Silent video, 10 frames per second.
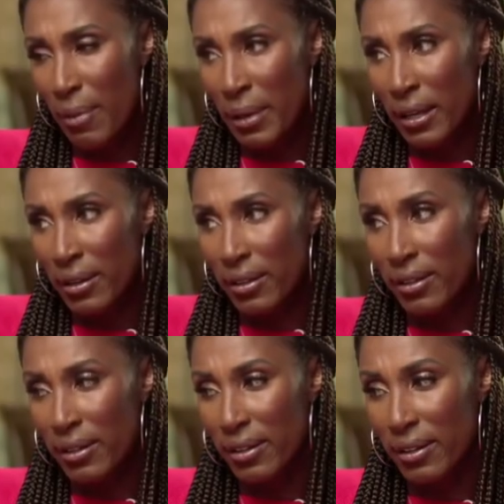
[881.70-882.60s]
mean,
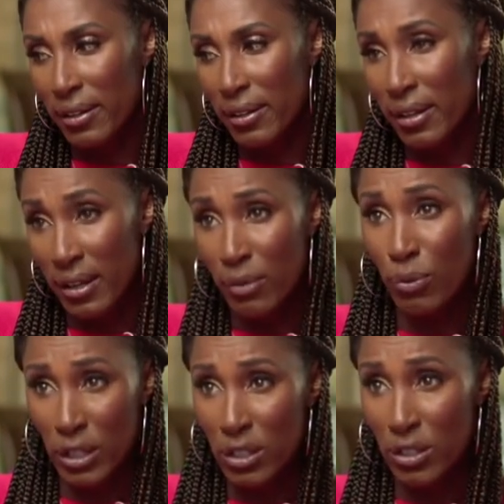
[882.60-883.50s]
he
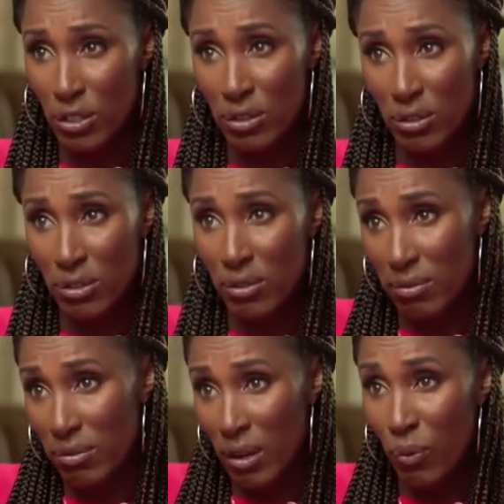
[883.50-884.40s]
went to
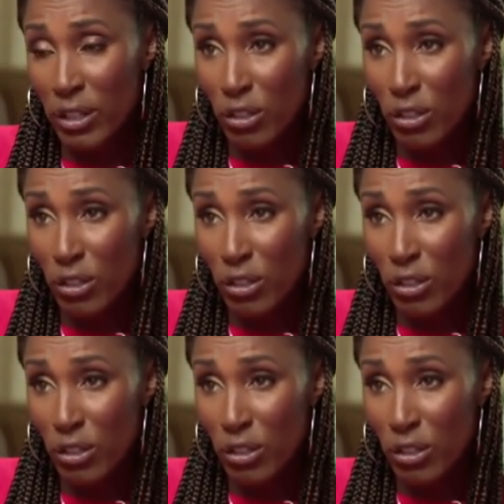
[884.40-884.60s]
it went to